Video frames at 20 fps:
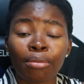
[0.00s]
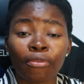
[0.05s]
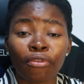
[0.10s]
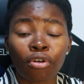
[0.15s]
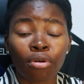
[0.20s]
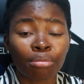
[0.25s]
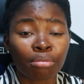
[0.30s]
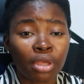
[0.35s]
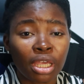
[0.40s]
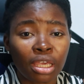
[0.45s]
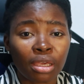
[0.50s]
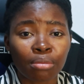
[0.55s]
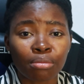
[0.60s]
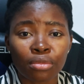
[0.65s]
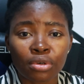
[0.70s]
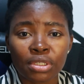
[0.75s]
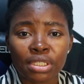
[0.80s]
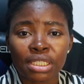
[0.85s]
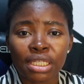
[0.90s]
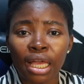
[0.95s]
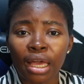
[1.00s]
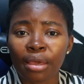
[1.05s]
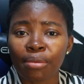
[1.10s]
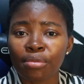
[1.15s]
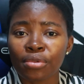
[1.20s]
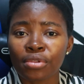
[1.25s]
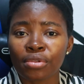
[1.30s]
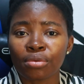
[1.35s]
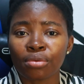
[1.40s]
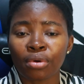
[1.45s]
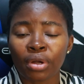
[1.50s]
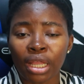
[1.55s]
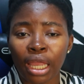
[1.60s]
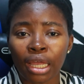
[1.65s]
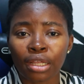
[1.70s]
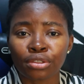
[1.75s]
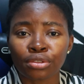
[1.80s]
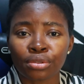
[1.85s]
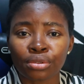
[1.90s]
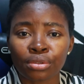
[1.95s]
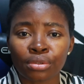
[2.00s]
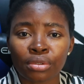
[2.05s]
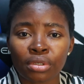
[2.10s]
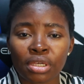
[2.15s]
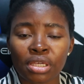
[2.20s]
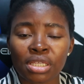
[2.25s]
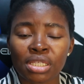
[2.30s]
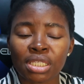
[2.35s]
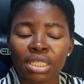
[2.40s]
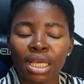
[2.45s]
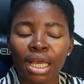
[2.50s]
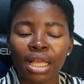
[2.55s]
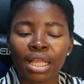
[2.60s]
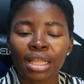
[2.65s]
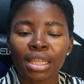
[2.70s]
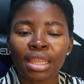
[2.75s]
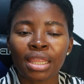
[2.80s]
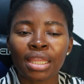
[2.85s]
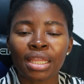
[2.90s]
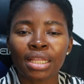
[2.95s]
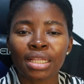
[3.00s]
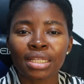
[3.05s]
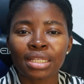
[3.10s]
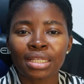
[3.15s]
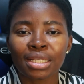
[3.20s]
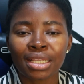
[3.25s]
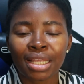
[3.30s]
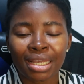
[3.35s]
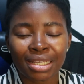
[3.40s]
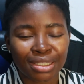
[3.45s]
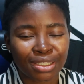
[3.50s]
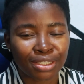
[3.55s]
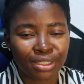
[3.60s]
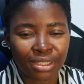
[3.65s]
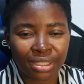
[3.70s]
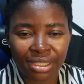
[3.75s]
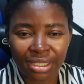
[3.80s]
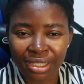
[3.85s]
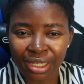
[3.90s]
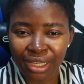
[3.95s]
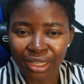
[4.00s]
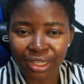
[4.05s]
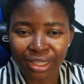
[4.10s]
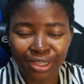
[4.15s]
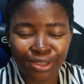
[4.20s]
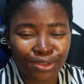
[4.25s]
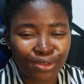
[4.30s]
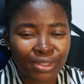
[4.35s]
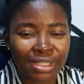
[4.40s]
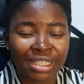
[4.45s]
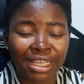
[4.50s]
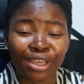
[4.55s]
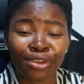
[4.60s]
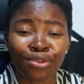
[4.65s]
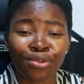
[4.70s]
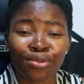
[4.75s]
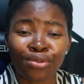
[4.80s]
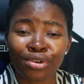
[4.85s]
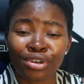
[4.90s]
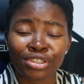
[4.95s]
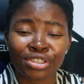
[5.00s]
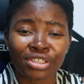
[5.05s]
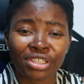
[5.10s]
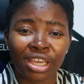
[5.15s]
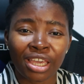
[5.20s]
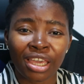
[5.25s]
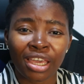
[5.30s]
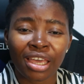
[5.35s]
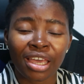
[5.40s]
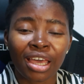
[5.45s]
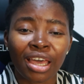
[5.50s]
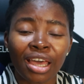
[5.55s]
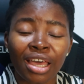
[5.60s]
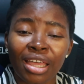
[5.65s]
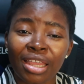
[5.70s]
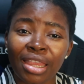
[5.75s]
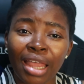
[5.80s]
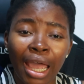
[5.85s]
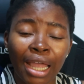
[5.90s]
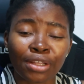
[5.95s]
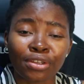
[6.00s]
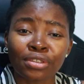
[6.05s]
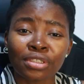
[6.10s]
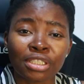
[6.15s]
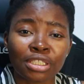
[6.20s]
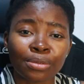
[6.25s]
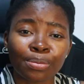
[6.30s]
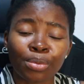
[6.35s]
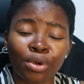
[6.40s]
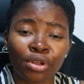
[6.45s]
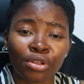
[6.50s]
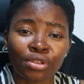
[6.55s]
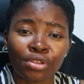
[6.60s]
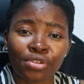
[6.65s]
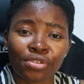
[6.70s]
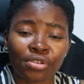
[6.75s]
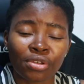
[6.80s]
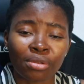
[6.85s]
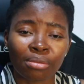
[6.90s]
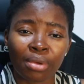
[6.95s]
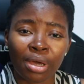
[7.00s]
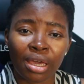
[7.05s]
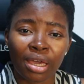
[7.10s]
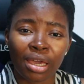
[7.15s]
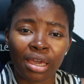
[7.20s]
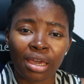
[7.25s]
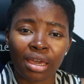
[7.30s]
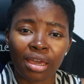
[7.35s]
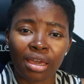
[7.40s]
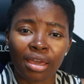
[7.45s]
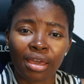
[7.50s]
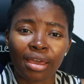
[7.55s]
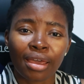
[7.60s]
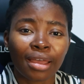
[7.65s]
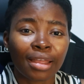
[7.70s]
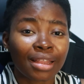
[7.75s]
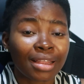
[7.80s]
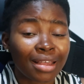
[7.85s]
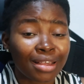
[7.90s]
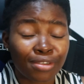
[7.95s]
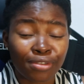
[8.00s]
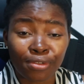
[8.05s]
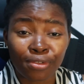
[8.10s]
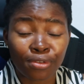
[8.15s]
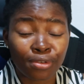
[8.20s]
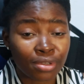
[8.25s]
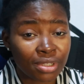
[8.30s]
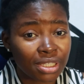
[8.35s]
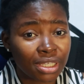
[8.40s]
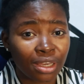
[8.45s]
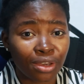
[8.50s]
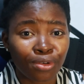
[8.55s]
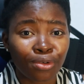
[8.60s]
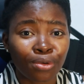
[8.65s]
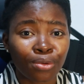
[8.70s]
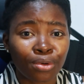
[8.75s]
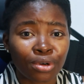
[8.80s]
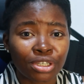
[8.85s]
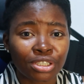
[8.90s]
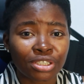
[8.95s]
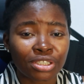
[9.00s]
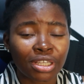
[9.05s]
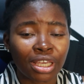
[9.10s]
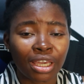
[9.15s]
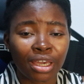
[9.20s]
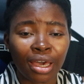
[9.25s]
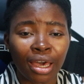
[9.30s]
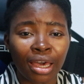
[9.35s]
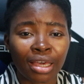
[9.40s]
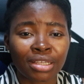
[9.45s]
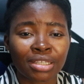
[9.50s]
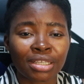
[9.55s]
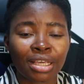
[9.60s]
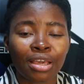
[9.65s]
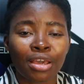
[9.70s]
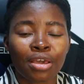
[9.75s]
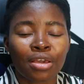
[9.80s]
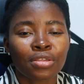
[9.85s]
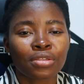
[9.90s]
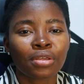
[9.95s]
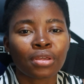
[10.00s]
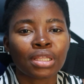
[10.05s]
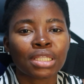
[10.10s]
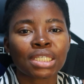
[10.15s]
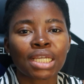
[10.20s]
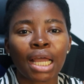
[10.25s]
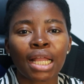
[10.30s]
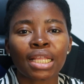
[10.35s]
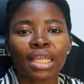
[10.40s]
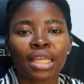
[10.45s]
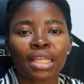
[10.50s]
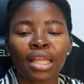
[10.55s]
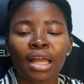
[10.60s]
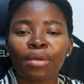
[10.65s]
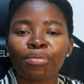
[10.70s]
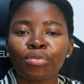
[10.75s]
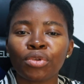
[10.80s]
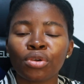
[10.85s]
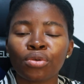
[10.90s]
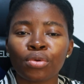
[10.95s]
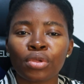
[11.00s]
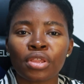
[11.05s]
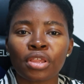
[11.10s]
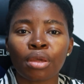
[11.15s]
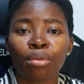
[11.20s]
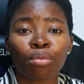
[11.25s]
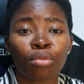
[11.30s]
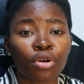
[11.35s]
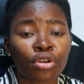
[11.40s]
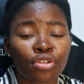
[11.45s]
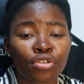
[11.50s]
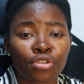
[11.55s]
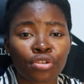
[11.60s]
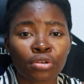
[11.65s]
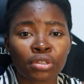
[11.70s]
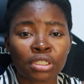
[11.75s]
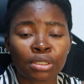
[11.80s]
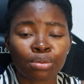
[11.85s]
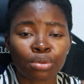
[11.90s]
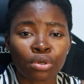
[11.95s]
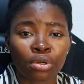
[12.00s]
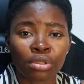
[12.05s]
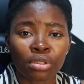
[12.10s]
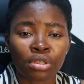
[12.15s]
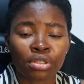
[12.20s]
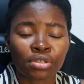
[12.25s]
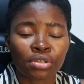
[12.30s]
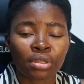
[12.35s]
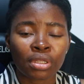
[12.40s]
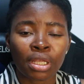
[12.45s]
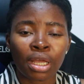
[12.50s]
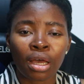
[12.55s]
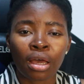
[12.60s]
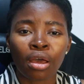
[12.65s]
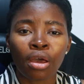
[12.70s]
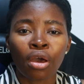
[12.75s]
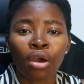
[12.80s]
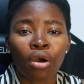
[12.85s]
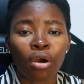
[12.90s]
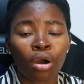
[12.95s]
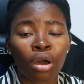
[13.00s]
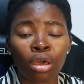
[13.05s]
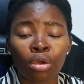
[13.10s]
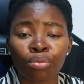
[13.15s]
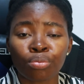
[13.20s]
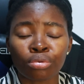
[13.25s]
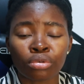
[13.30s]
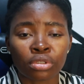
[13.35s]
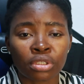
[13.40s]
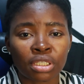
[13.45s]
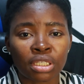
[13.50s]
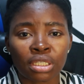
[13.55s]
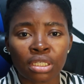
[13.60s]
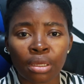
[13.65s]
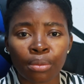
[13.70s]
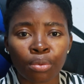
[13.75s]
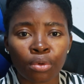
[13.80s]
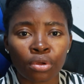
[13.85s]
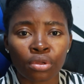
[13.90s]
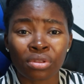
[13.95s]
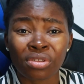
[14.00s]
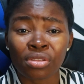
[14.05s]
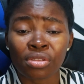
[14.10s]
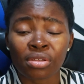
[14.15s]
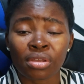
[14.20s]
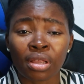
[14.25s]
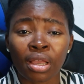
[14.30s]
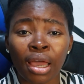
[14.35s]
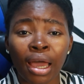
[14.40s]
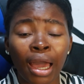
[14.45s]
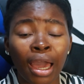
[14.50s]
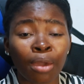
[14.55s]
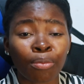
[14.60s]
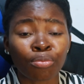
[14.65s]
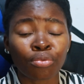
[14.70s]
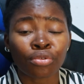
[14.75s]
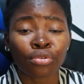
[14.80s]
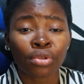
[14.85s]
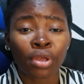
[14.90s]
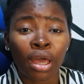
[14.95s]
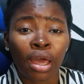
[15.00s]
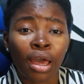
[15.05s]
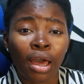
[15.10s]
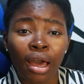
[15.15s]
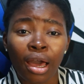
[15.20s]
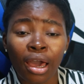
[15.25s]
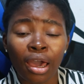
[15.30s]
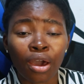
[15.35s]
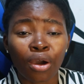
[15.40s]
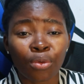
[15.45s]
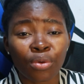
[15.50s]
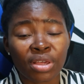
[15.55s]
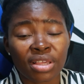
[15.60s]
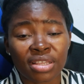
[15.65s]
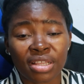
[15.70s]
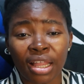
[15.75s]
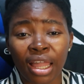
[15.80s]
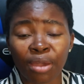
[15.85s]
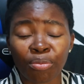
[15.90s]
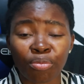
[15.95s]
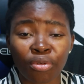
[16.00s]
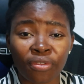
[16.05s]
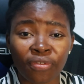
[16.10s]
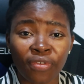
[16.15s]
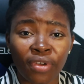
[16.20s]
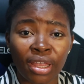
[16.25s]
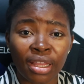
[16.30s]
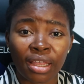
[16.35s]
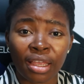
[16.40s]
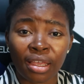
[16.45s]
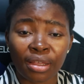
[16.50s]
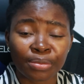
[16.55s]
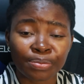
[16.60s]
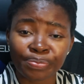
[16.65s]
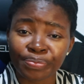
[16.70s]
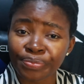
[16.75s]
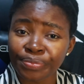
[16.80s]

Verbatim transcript: for me most times what i do is there's no single wash day that i don't deep condition my hair there's no single wash day guys so it can either be with a moisture deep conditioner uh, protein deep conditioner i pre i always like prefer the